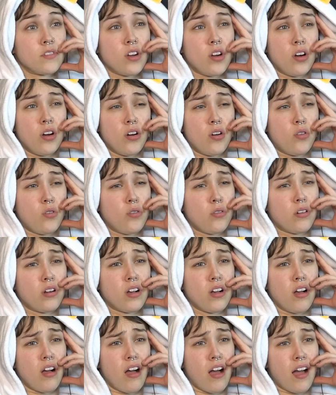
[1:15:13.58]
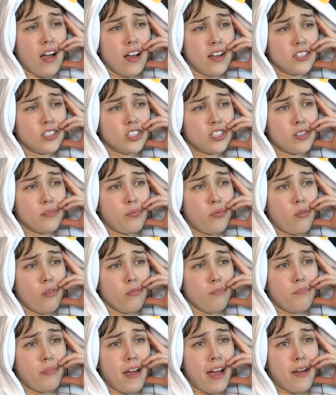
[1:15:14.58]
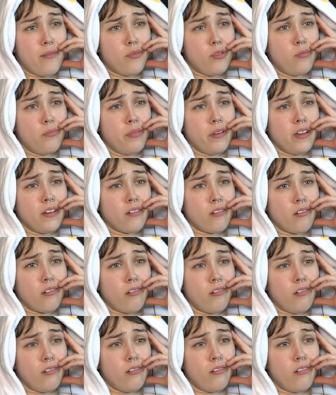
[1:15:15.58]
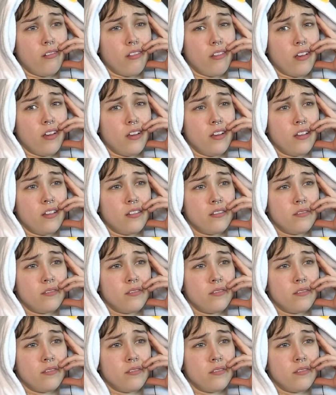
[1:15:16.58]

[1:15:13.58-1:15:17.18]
Oh gosh, the poor Batmobile.